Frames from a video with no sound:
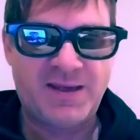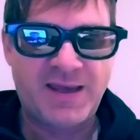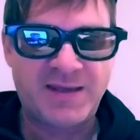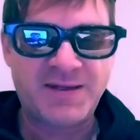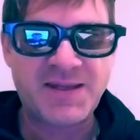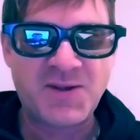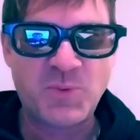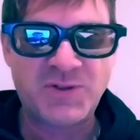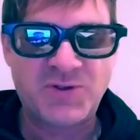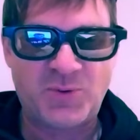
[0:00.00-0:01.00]
And he
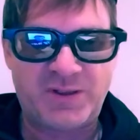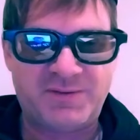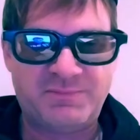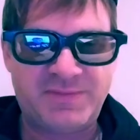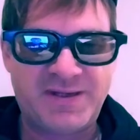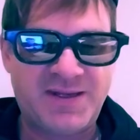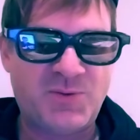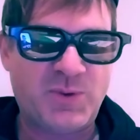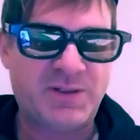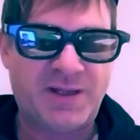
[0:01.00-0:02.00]
would do it. He
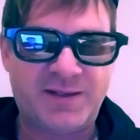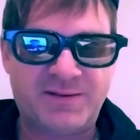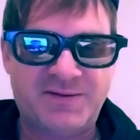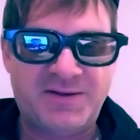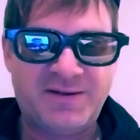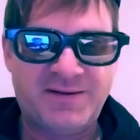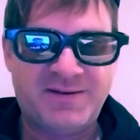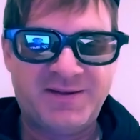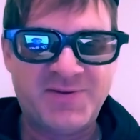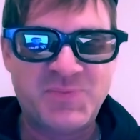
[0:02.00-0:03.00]
would like
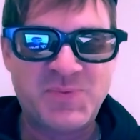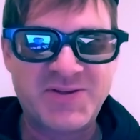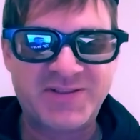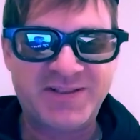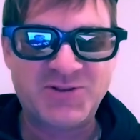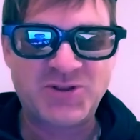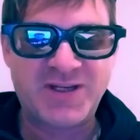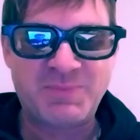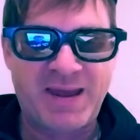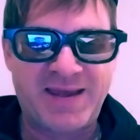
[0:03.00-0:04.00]
give me this little
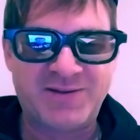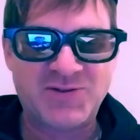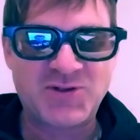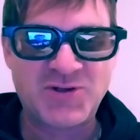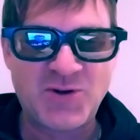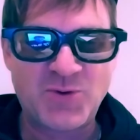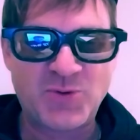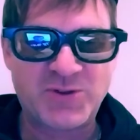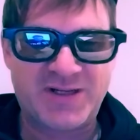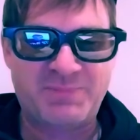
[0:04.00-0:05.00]
shitty bag, this
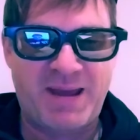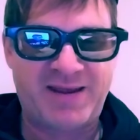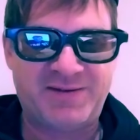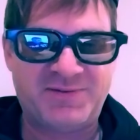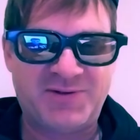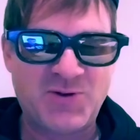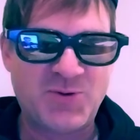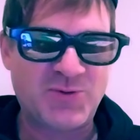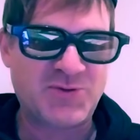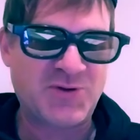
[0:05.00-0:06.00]
used little bag,
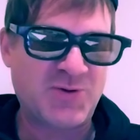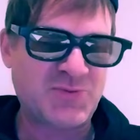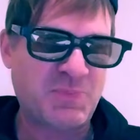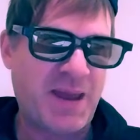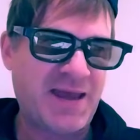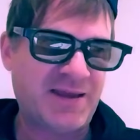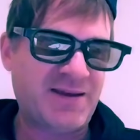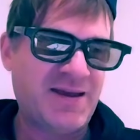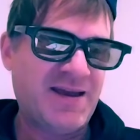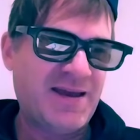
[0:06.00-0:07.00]
used bag.
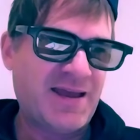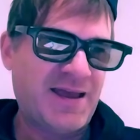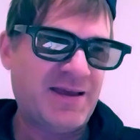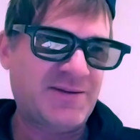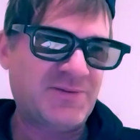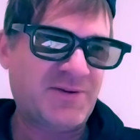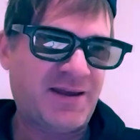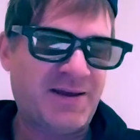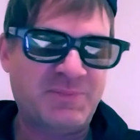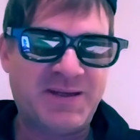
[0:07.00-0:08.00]
And
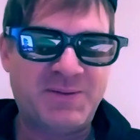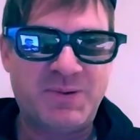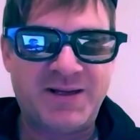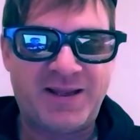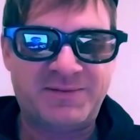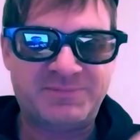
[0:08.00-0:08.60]
he'd be like,